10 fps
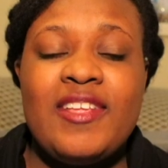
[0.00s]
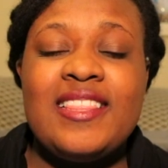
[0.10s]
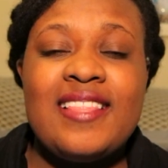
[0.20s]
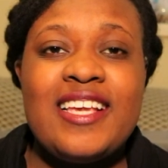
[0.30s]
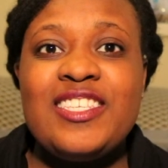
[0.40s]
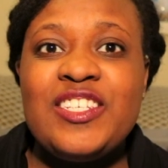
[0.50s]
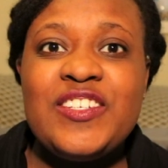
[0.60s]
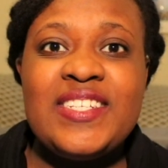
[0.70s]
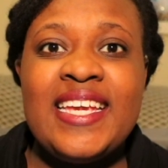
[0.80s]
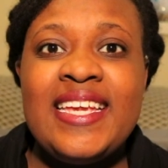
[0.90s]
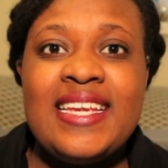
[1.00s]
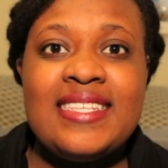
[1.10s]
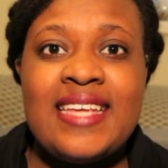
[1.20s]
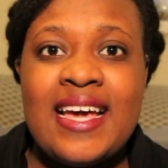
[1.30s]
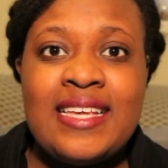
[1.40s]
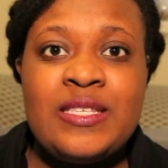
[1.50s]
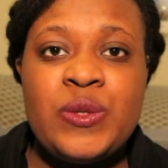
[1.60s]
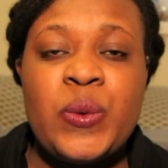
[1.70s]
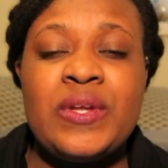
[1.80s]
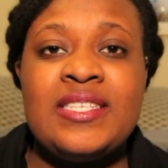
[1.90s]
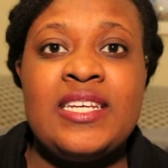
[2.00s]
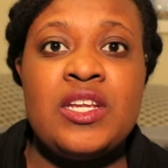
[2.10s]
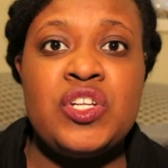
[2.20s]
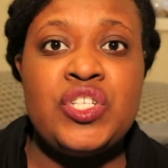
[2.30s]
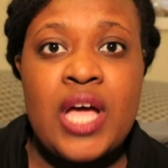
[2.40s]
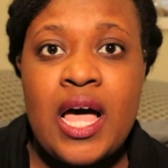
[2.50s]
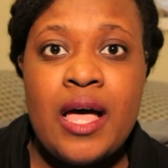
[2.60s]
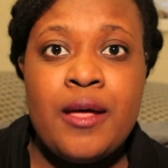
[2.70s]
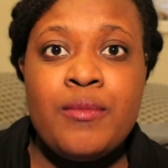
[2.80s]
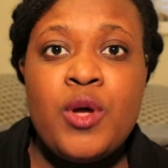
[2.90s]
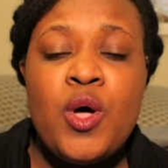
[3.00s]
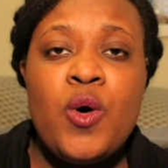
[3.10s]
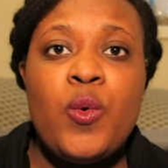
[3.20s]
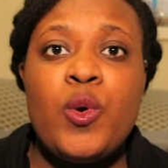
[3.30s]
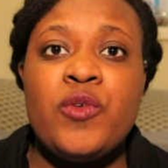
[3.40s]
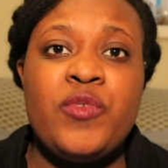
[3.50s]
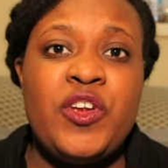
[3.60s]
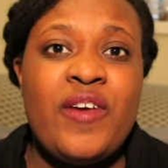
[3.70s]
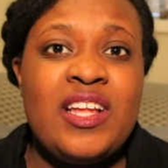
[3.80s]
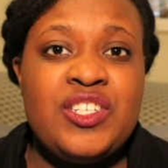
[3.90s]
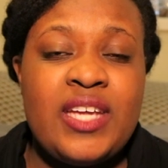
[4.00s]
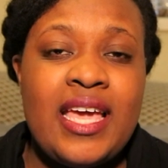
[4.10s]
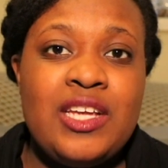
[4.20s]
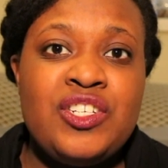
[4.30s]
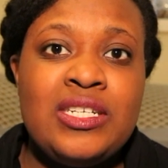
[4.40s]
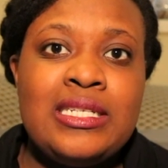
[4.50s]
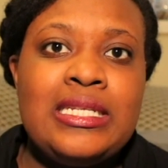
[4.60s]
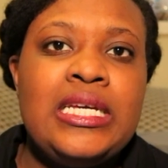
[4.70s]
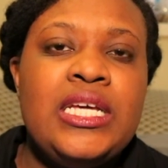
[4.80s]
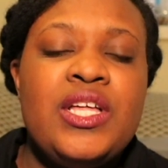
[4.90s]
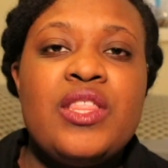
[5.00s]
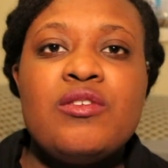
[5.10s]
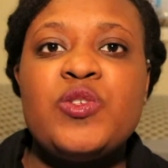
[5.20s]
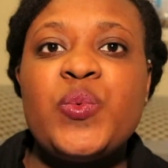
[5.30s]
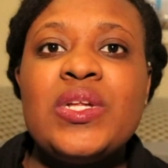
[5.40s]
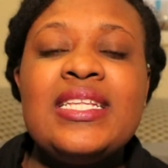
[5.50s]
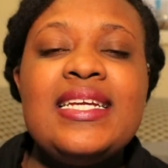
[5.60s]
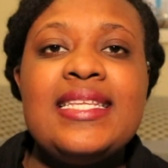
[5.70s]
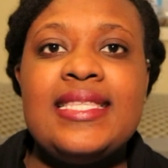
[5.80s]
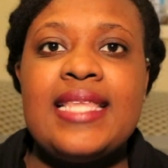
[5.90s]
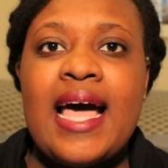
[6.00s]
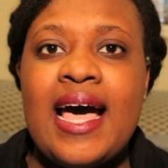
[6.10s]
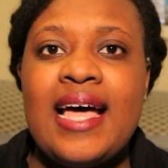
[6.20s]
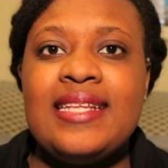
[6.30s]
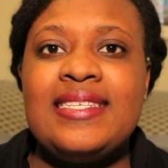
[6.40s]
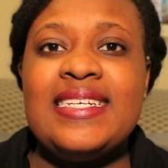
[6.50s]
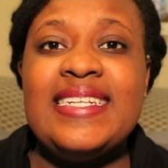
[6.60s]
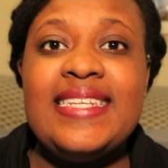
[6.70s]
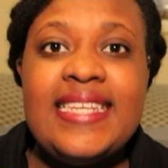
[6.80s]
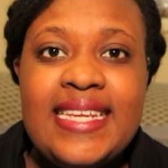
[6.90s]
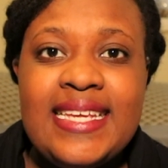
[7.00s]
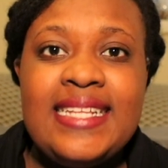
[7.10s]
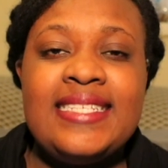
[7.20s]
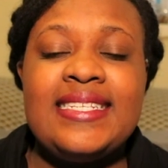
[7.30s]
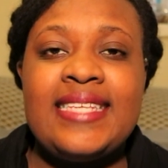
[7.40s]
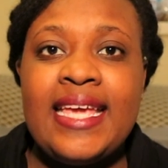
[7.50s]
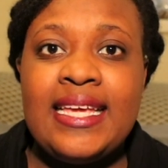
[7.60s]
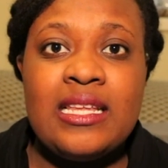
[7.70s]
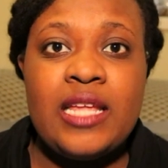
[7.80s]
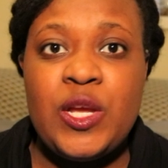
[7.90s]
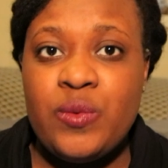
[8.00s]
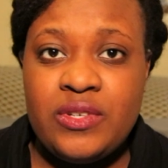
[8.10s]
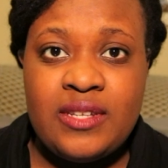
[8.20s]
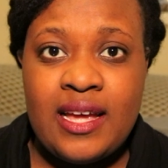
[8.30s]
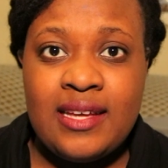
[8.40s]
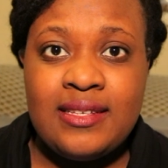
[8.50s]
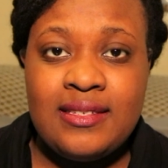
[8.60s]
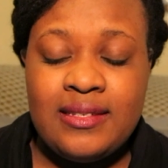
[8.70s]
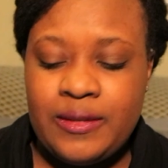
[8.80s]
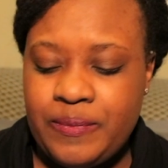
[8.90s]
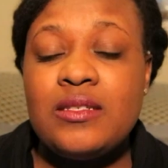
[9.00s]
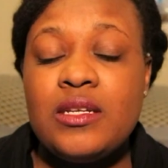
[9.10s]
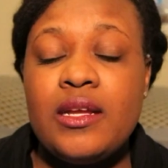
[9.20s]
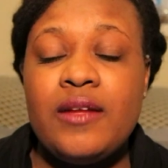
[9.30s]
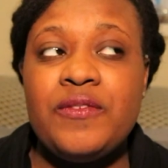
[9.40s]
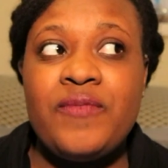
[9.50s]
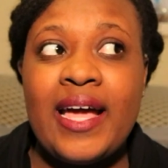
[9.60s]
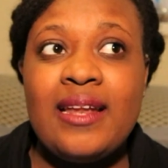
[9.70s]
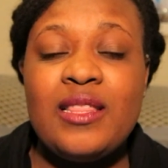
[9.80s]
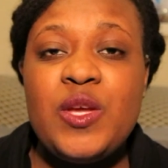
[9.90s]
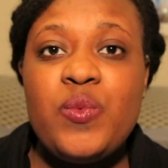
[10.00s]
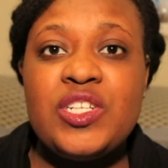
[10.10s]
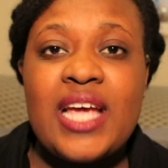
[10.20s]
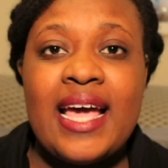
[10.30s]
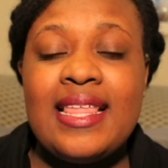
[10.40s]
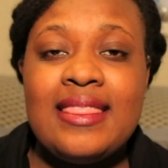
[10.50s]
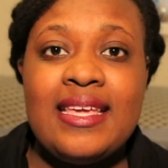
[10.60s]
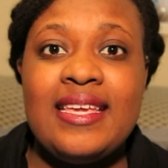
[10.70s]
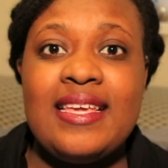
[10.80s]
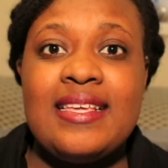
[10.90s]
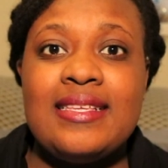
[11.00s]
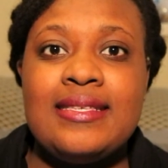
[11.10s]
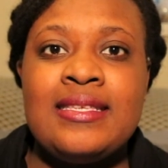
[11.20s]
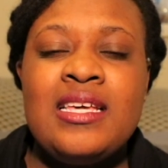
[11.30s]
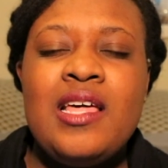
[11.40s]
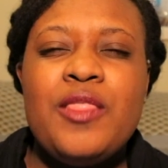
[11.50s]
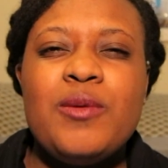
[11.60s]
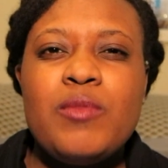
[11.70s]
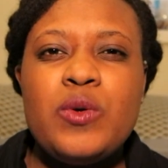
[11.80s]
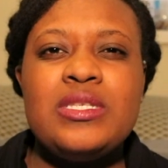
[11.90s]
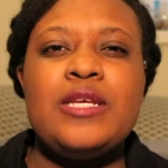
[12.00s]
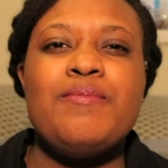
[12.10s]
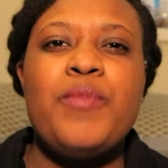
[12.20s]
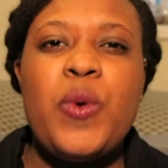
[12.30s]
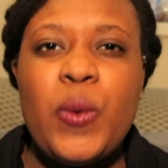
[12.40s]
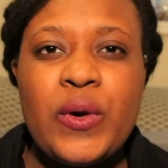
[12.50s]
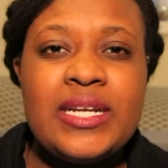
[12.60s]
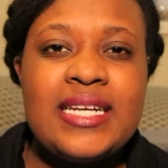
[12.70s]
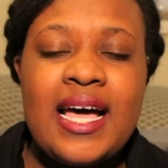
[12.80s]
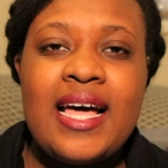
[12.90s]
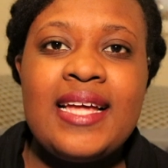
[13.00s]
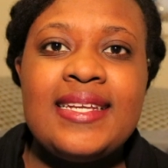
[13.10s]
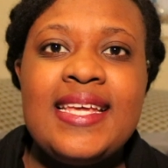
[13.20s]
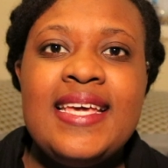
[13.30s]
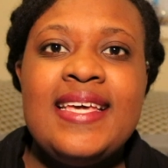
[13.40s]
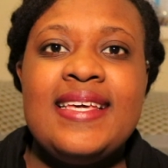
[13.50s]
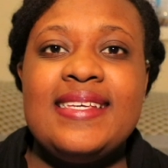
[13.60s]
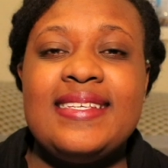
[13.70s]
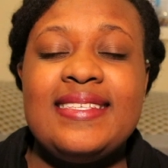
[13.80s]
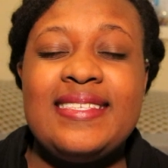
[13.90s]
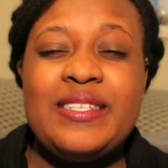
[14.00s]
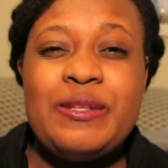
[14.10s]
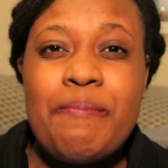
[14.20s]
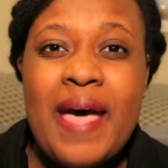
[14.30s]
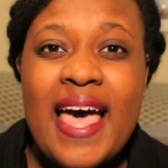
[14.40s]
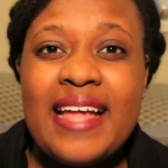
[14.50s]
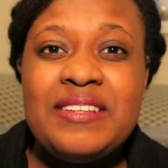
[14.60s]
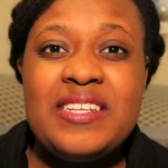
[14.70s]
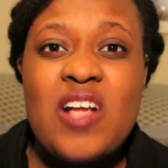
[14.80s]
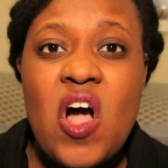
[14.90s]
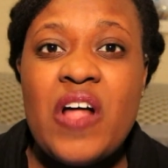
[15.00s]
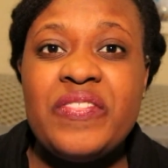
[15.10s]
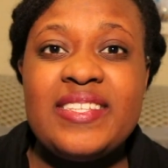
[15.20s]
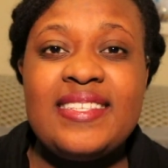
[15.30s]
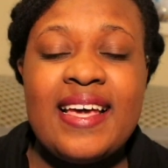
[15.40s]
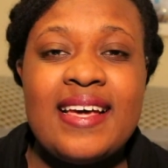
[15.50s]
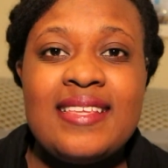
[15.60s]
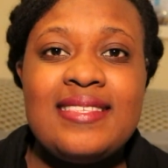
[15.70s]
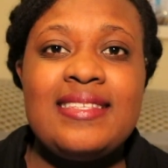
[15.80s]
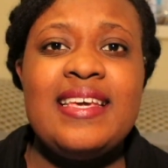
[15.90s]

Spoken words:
Unless you're taking a test in order to get a job or for your education, there's really not a need to take a language test. And finally, which I think is the most important con, is depending on the test,